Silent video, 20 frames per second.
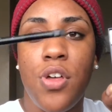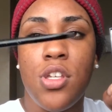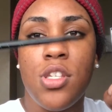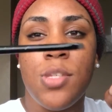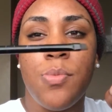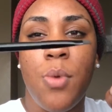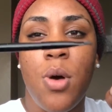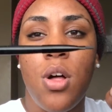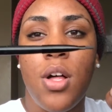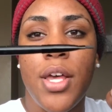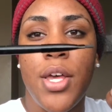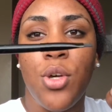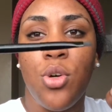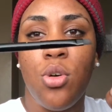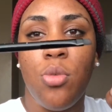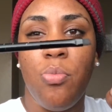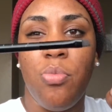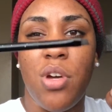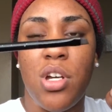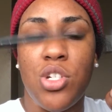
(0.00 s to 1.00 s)
small
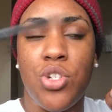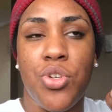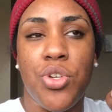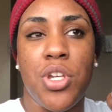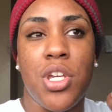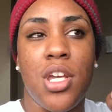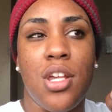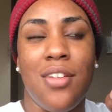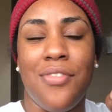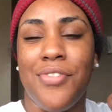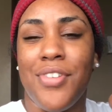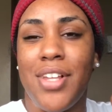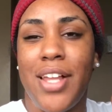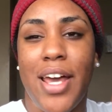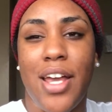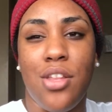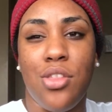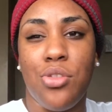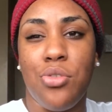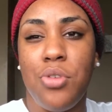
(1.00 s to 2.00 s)
angle brush. You can get it for
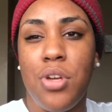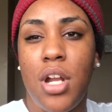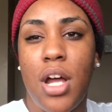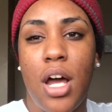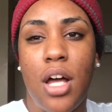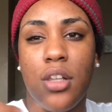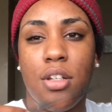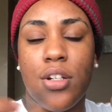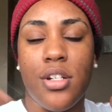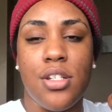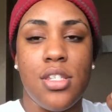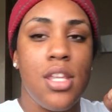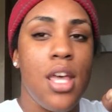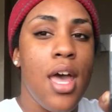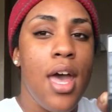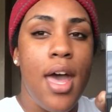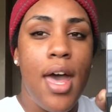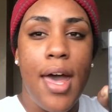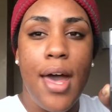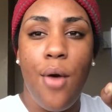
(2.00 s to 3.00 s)
like $3
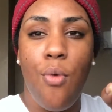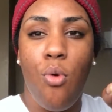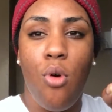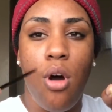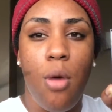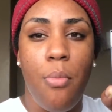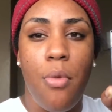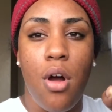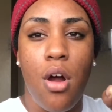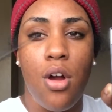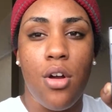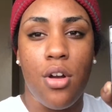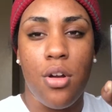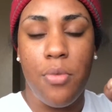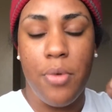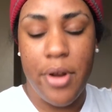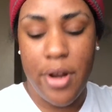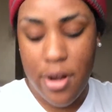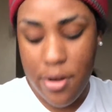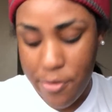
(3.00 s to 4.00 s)
at Walmart or
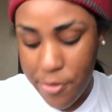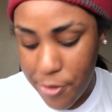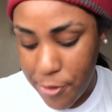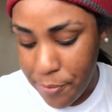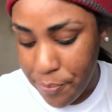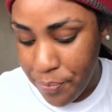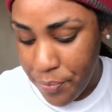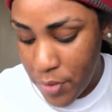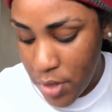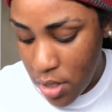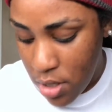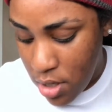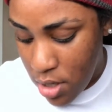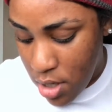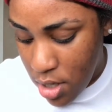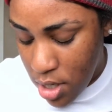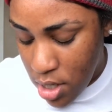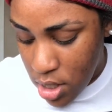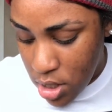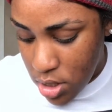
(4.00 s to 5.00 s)
wherever.
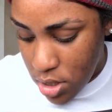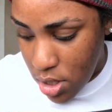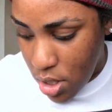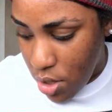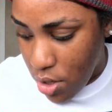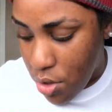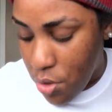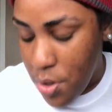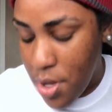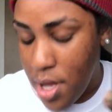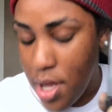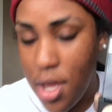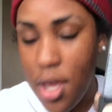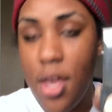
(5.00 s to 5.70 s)
So